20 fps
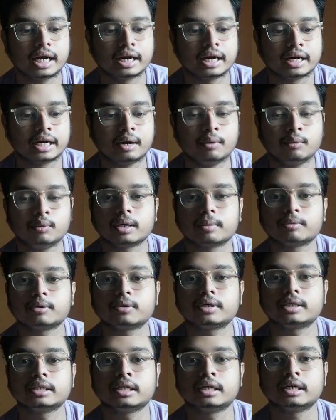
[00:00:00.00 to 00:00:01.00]
and now we have
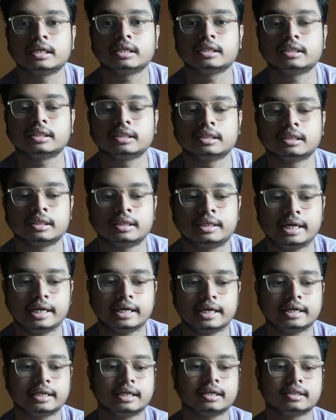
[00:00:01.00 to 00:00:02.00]
to
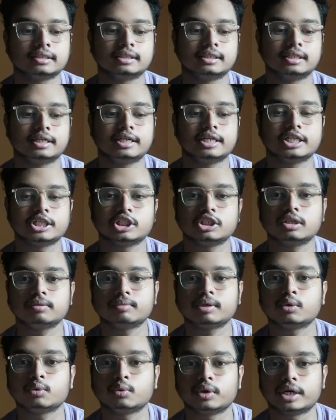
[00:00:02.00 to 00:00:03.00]
take in the consideration of
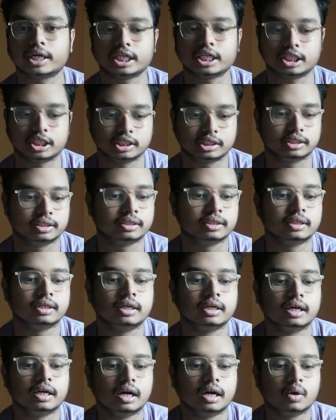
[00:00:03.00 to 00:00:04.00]
the rotation
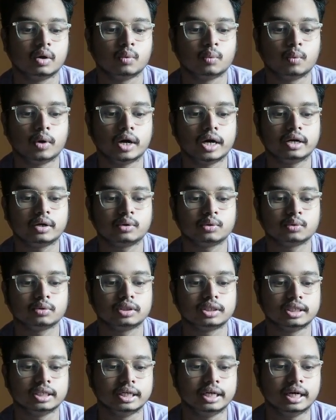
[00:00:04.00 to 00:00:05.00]
1 2
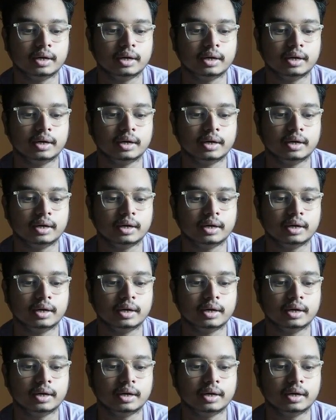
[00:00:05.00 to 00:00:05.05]
3.